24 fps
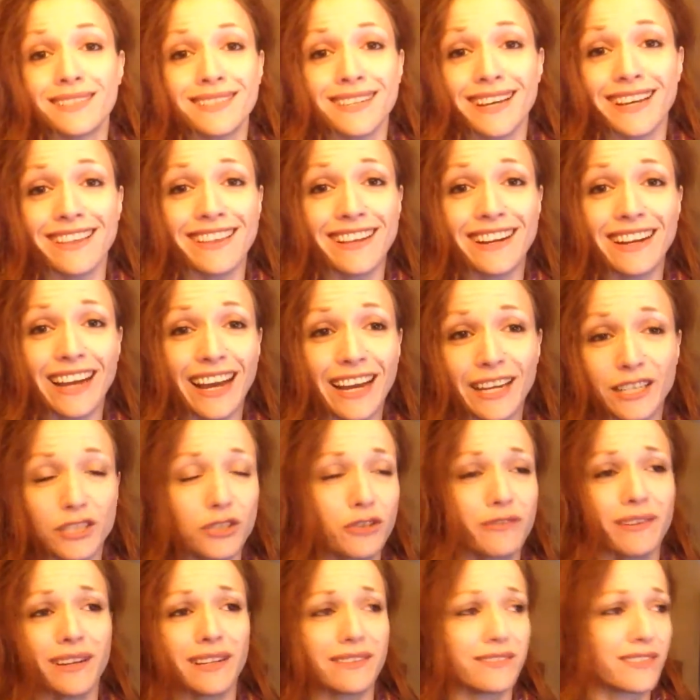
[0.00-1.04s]
say that I
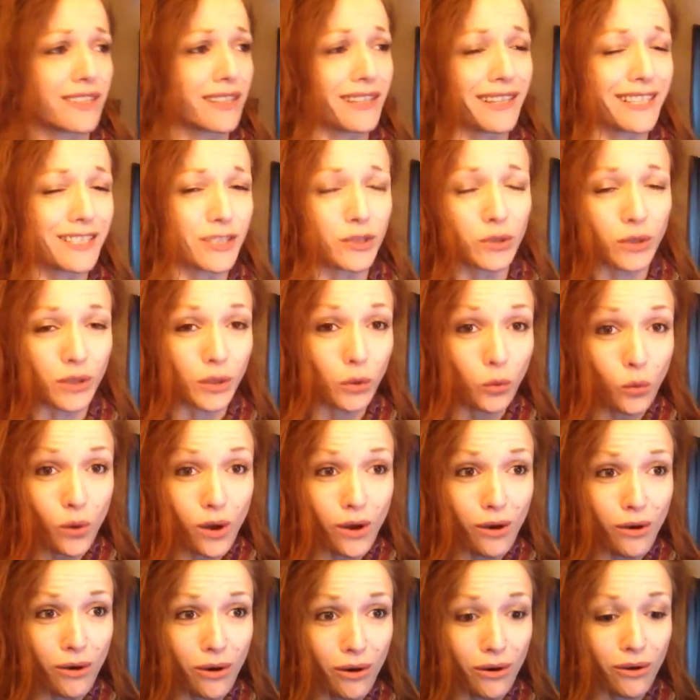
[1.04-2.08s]
survived Sunday school.
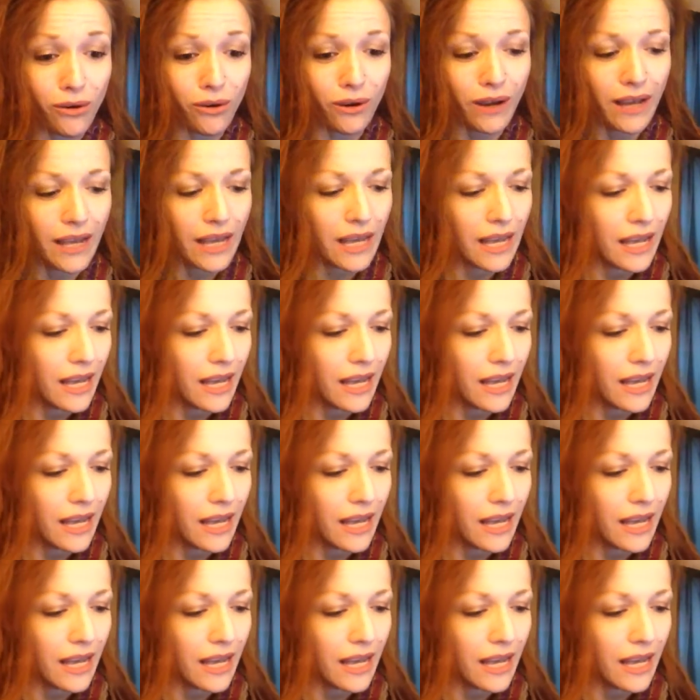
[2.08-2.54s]
Woo!